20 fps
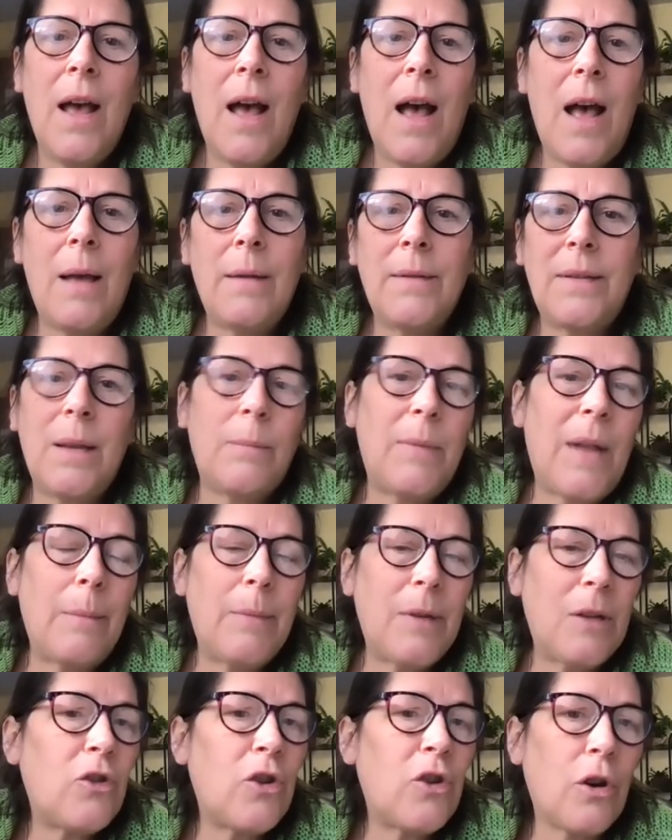Uh,
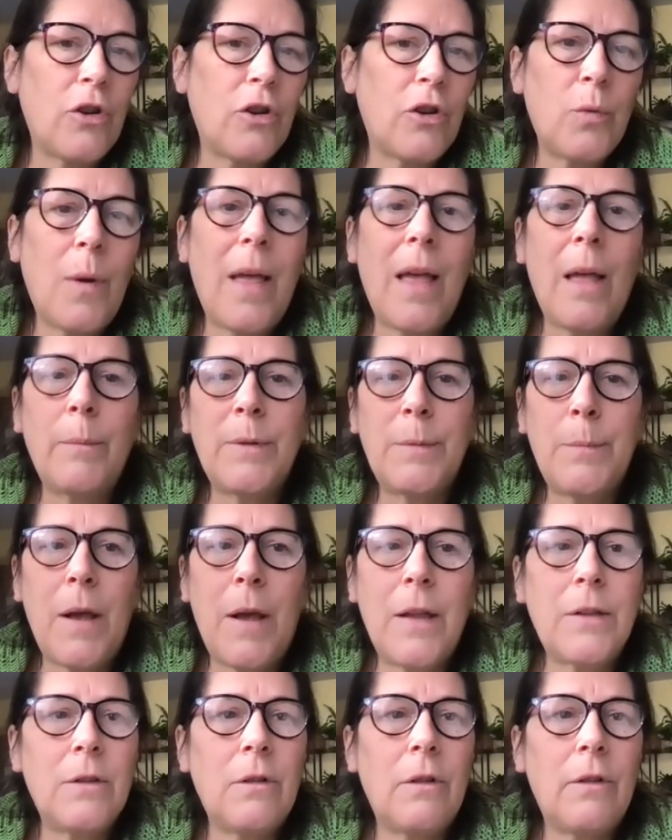sometimes a church will help
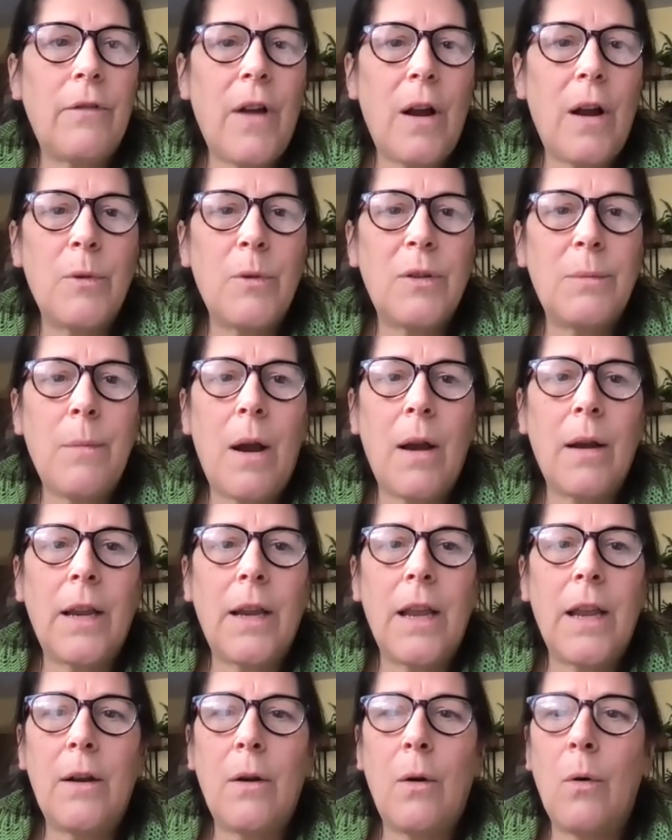sponsor a farmer's
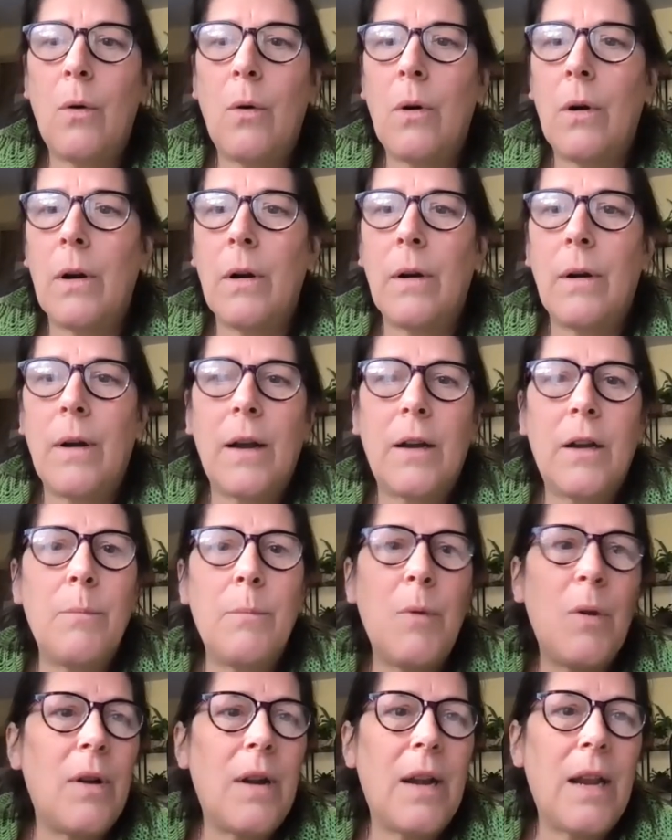market or a
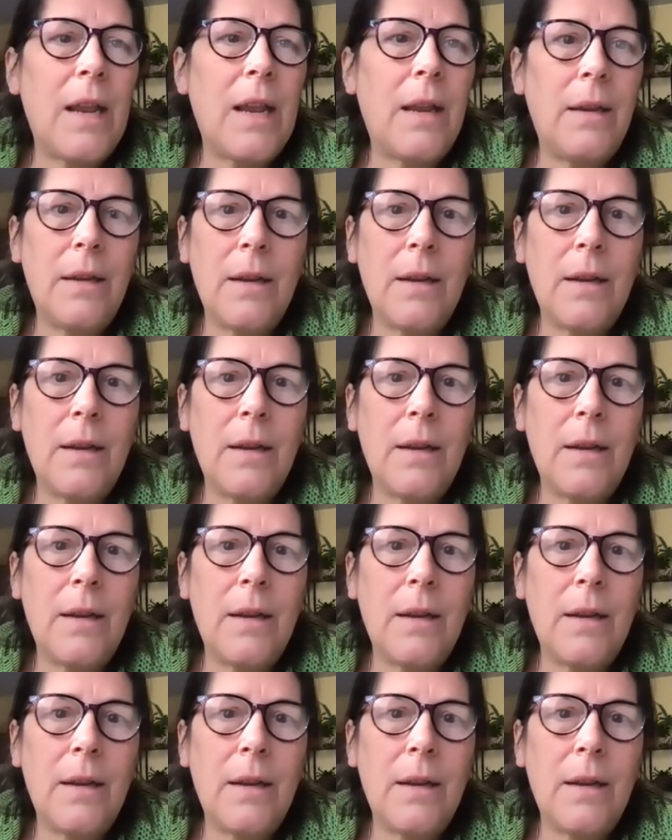community,